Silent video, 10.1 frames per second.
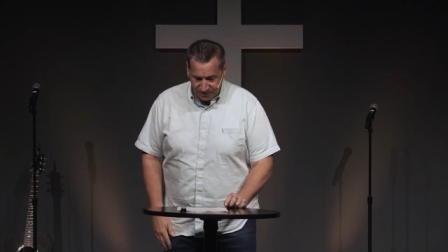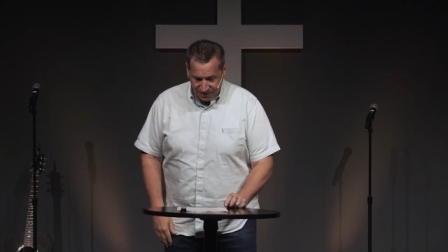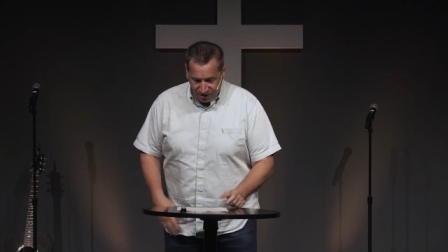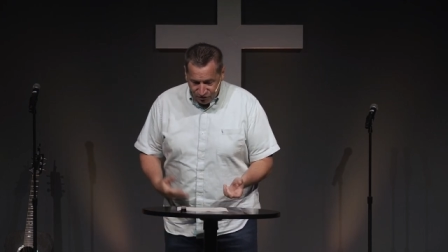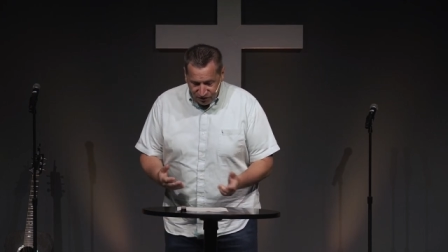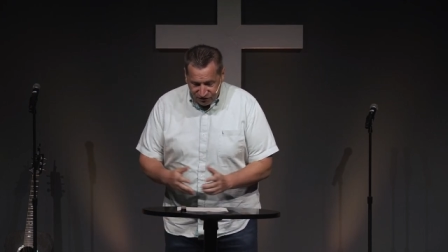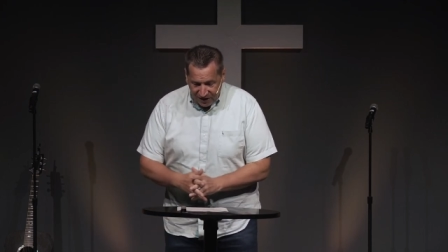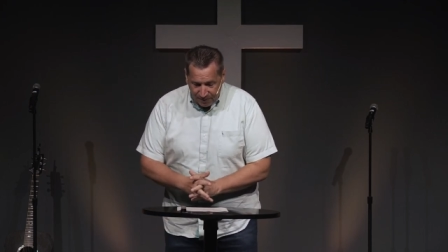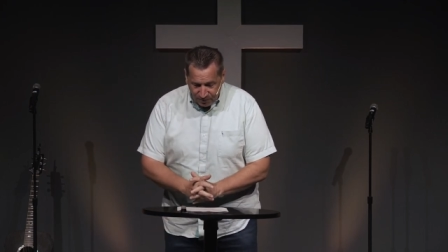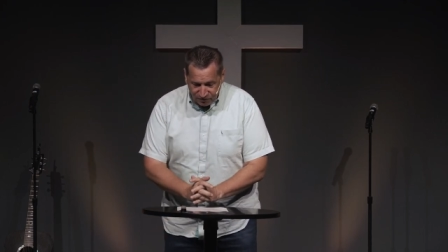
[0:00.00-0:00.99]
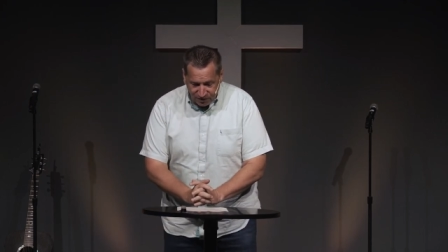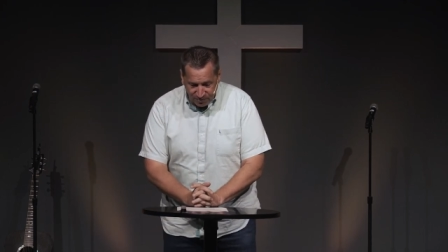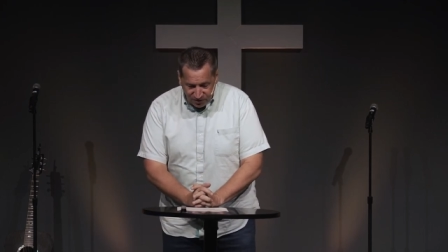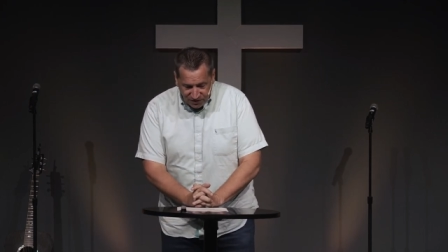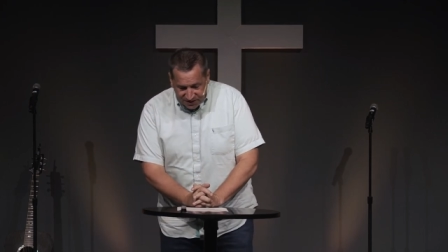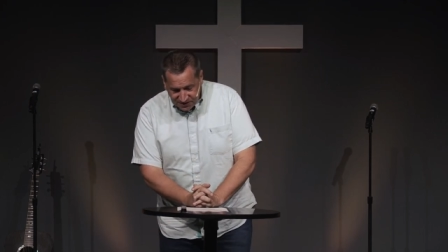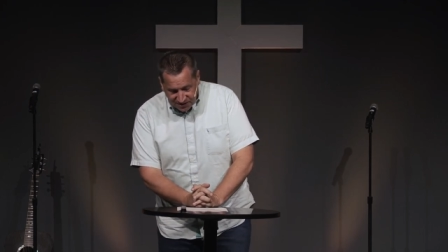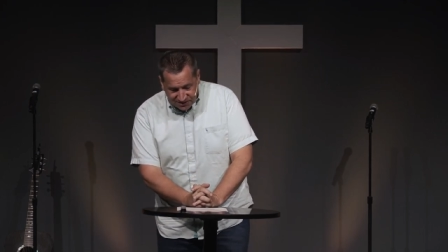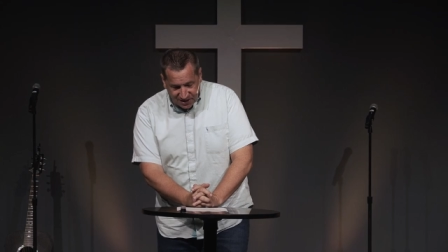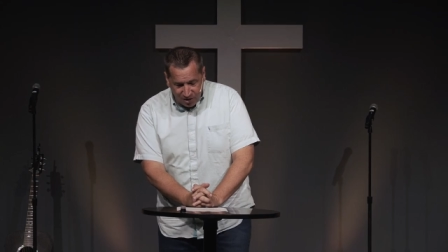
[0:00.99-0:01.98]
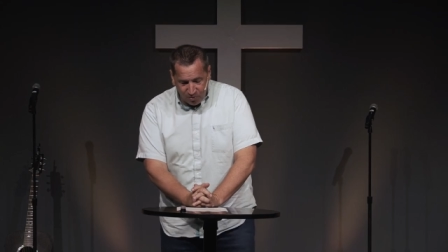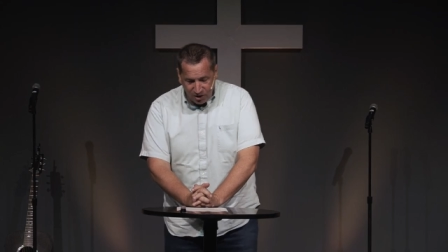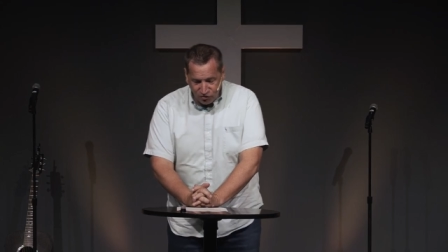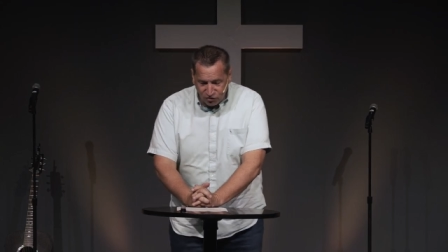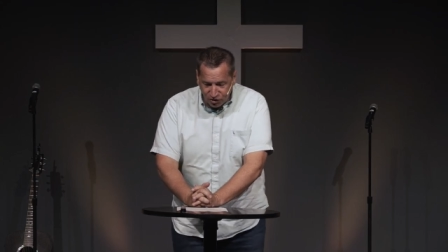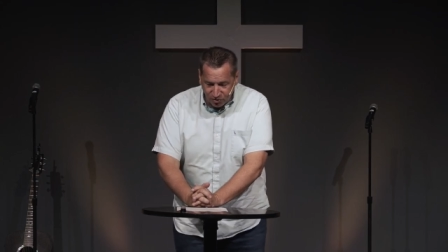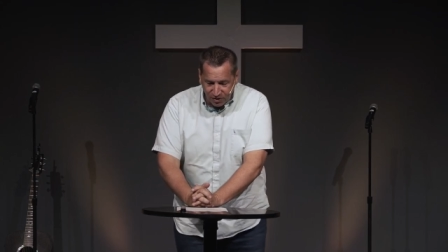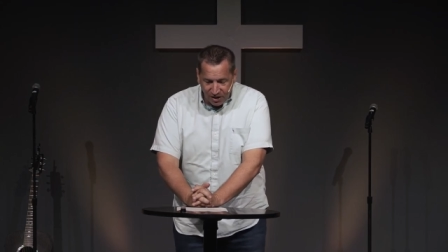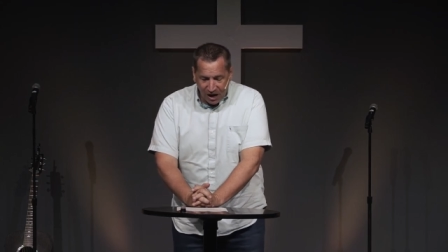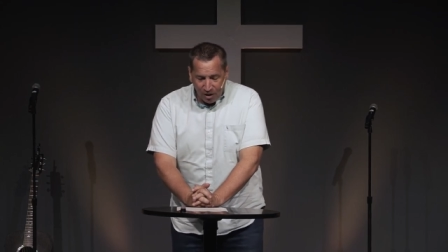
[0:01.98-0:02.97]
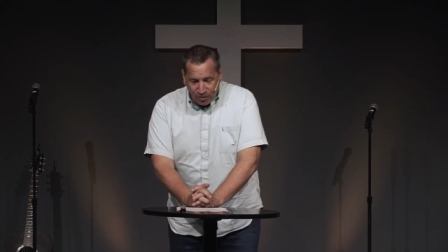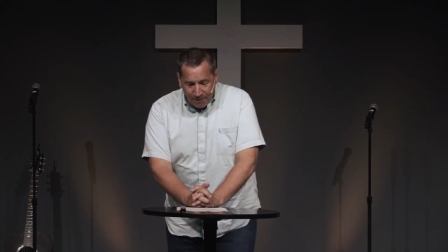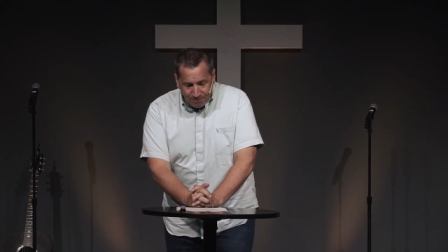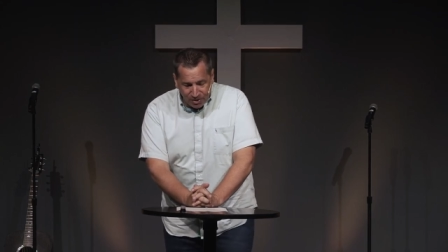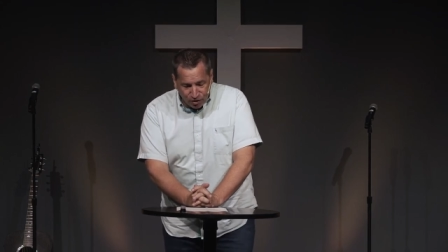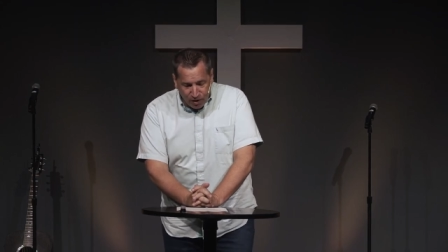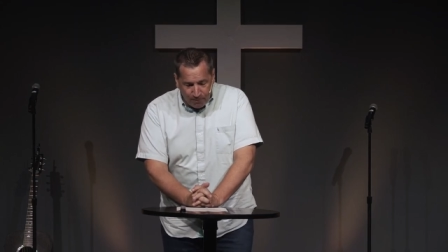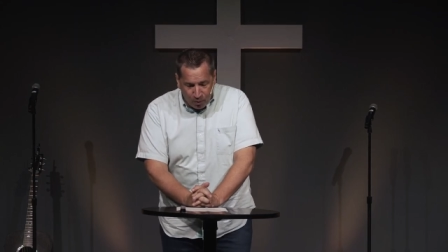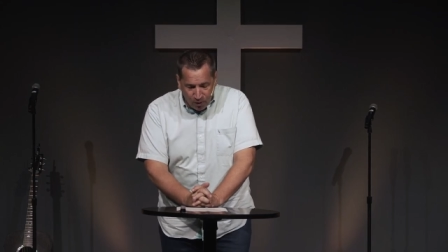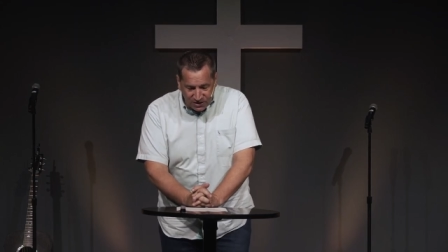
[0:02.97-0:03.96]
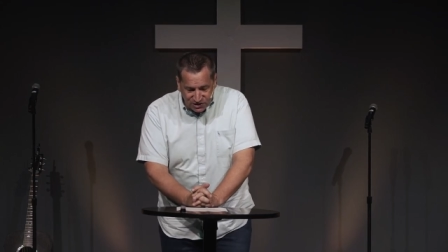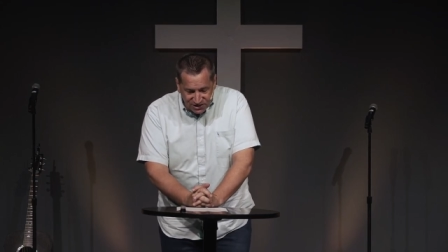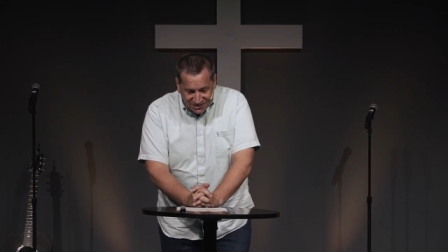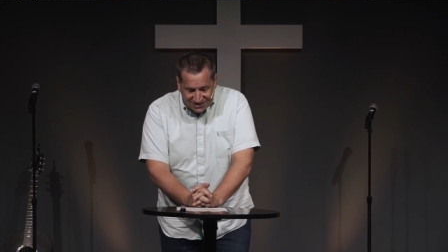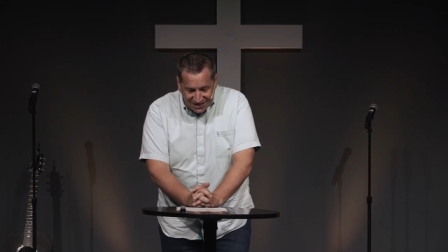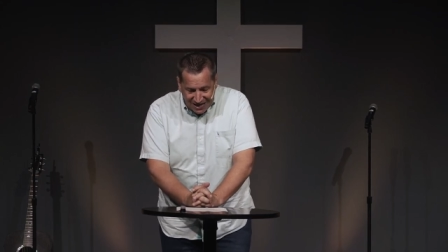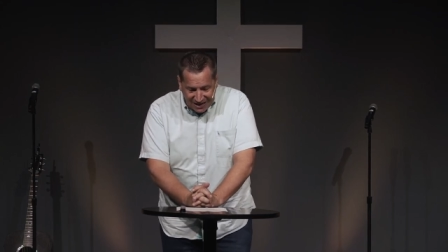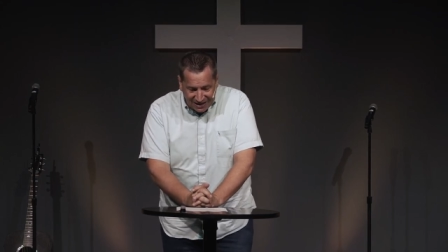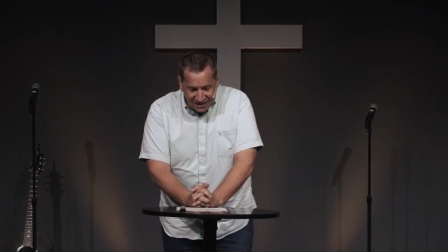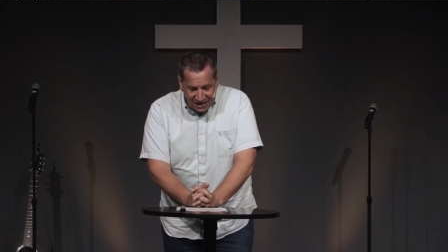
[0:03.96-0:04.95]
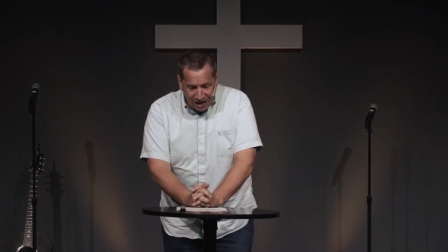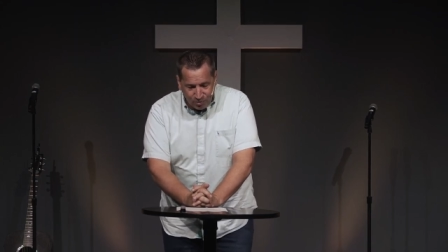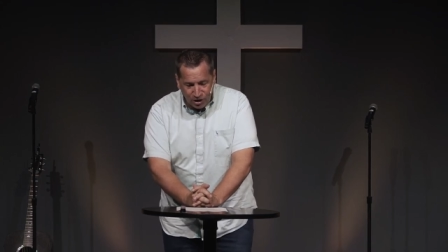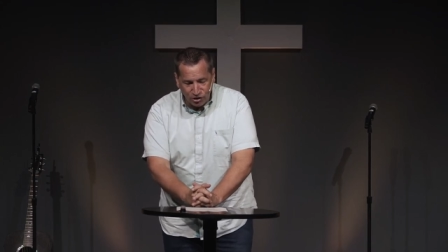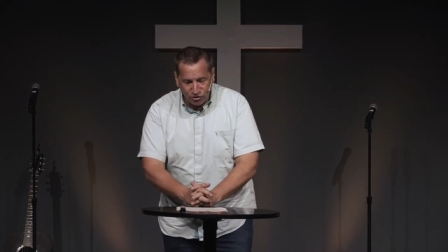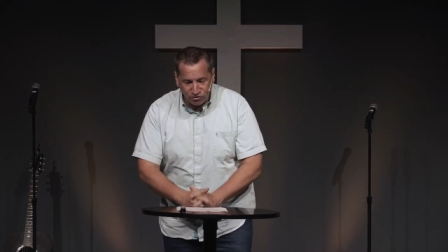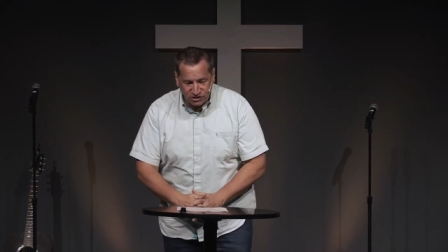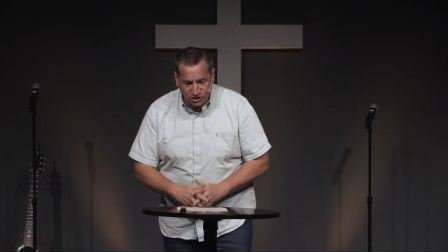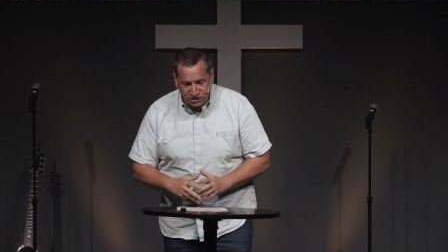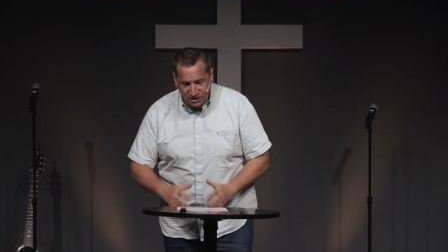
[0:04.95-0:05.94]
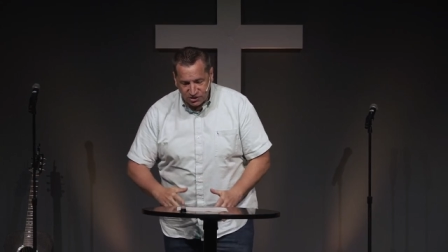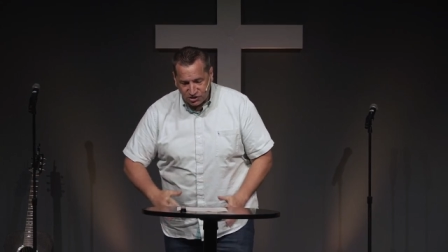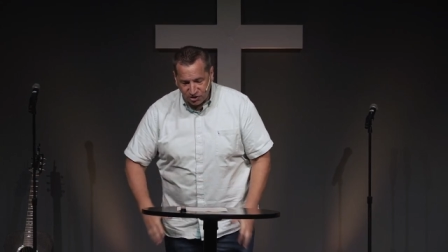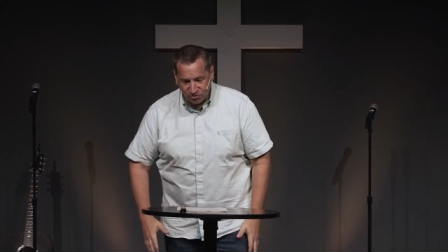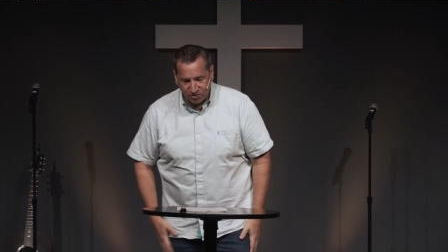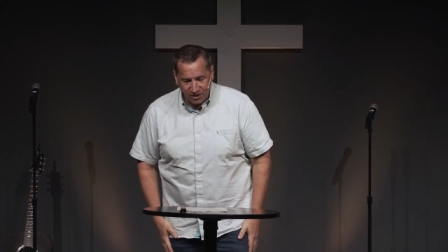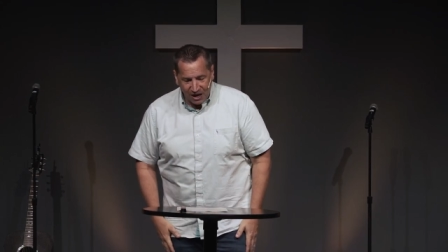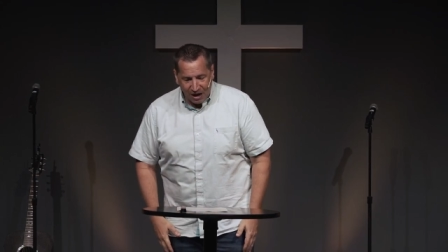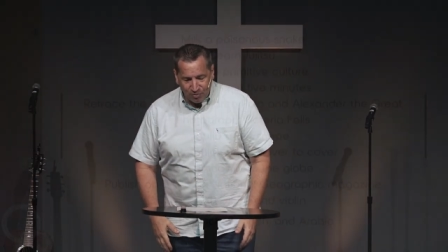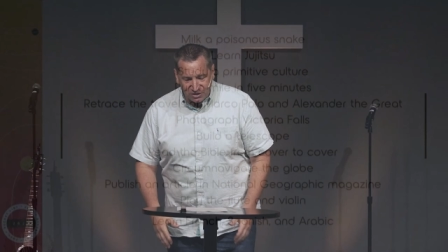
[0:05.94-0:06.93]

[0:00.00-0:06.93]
Here's a sample of some of the things that he said I want to do. I want to milk a poisonous snake. I want to learn jiu-jitsu. I want to